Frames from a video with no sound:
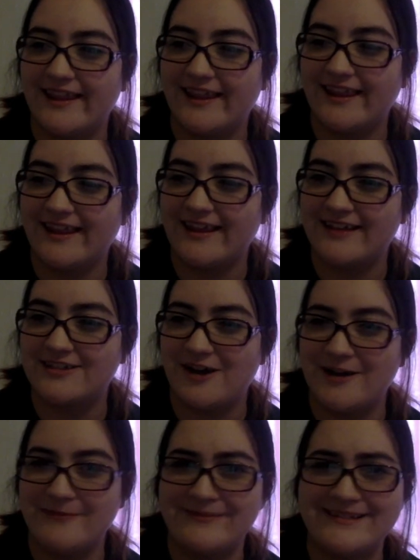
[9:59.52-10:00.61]
like
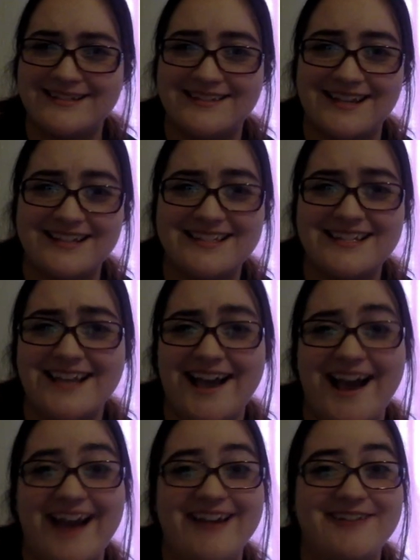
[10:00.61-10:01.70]
trying to be sexy.
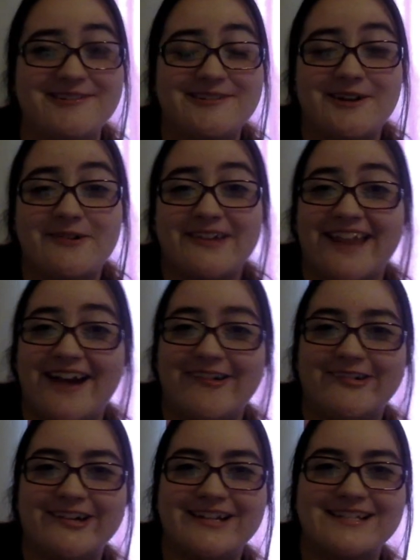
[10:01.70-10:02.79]
I don't know what that
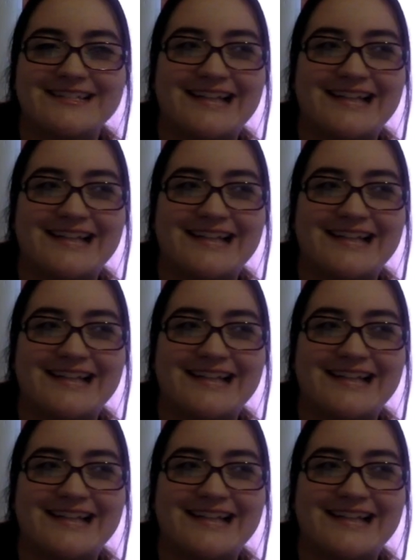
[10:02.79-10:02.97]
was.